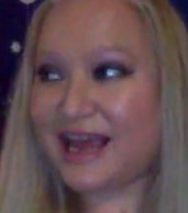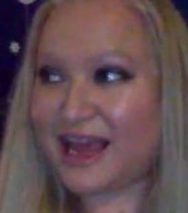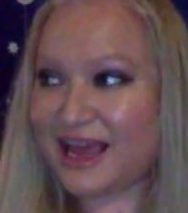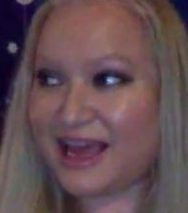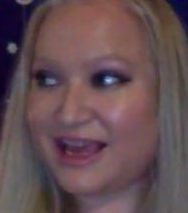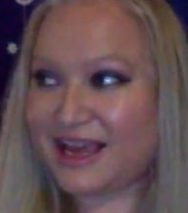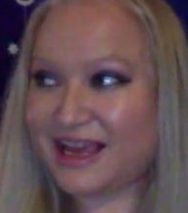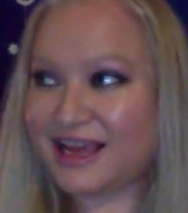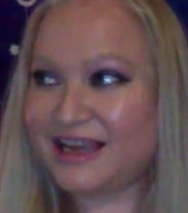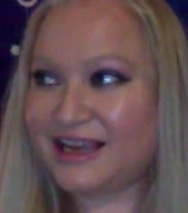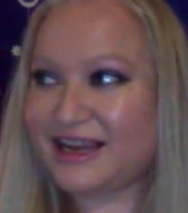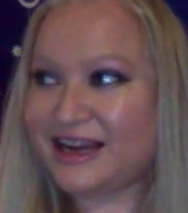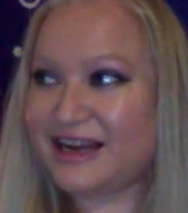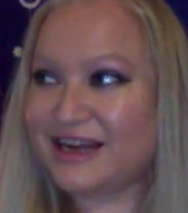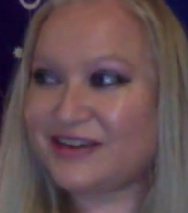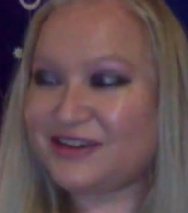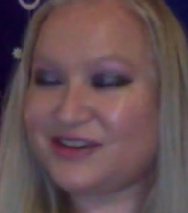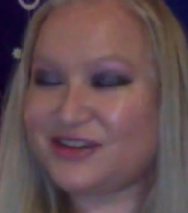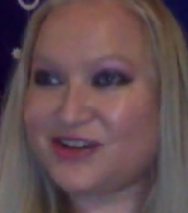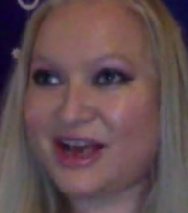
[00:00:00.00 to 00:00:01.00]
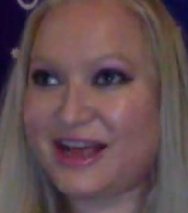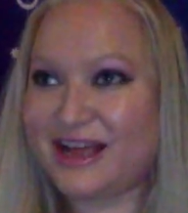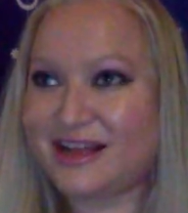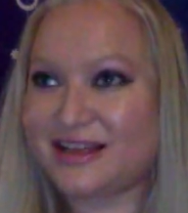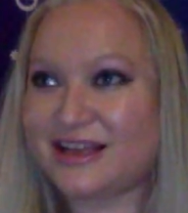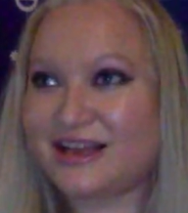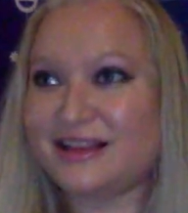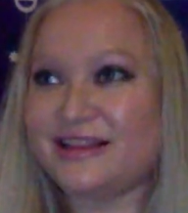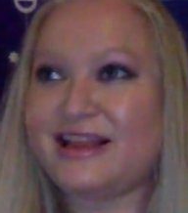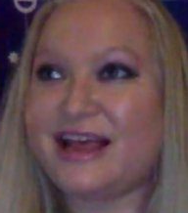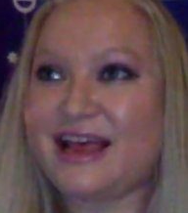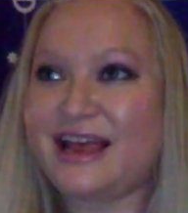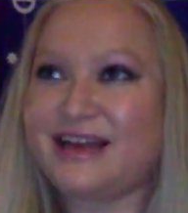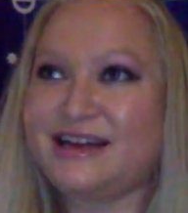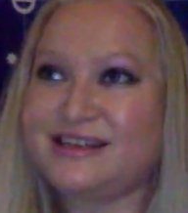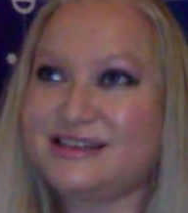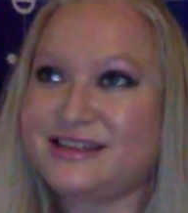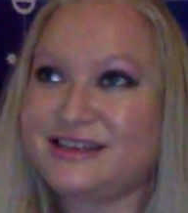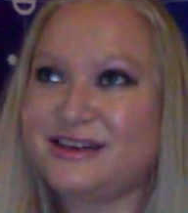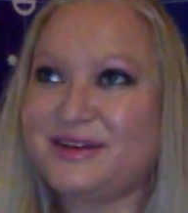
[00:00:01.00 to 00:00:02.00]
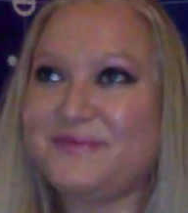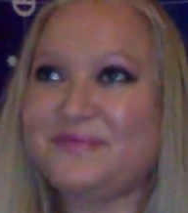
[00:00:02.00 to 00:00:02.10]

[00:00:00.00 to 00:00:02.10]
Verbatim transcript: taking inner child aligned